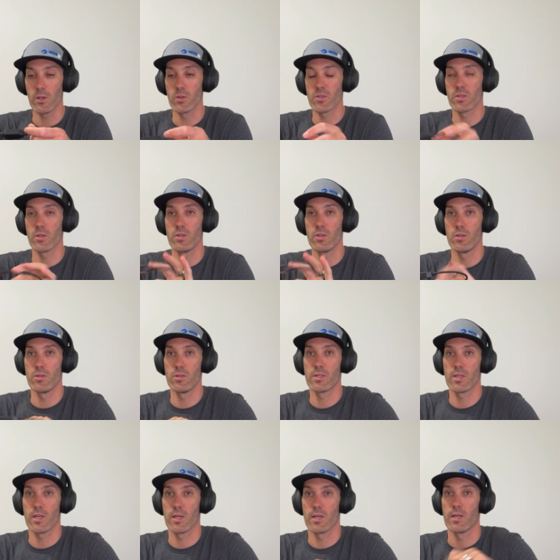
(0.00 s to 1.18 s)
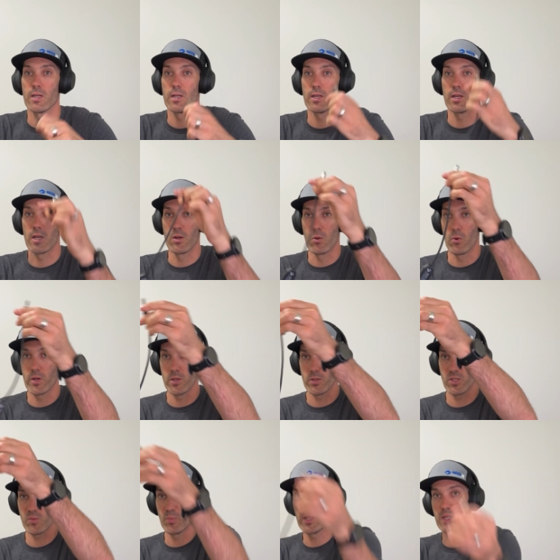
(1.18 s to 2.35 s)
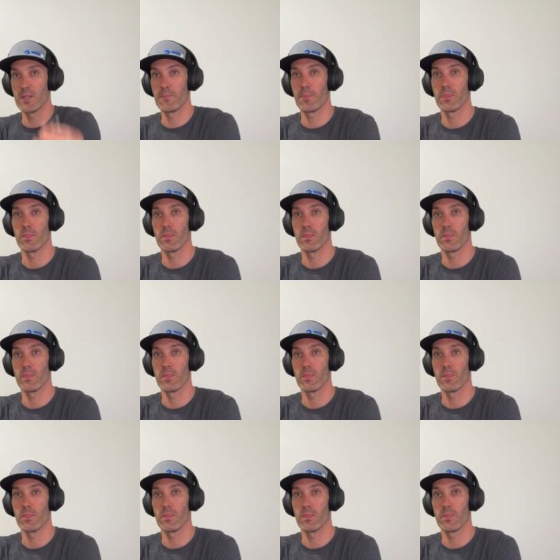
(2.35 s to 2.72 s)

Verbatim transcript: also use an audio splitter,